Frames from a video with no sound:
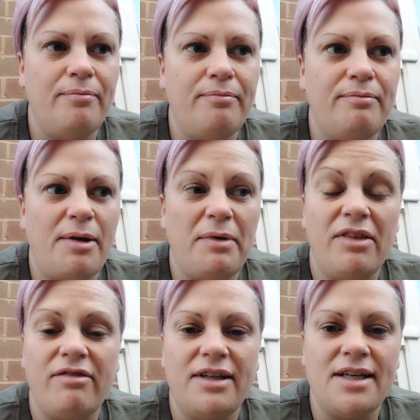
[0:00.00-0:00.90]
maybe
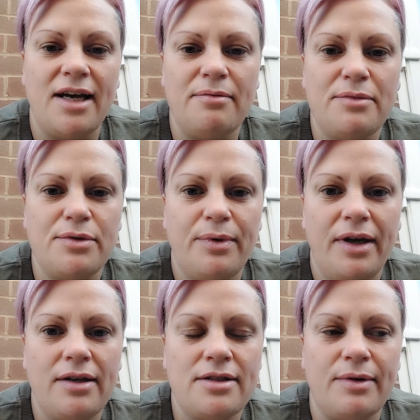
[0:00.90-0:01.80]
3 times a
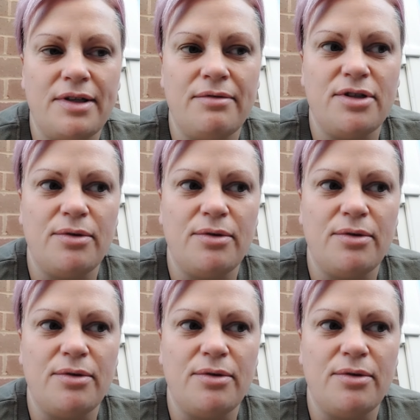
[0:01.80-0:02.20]
week, so I don't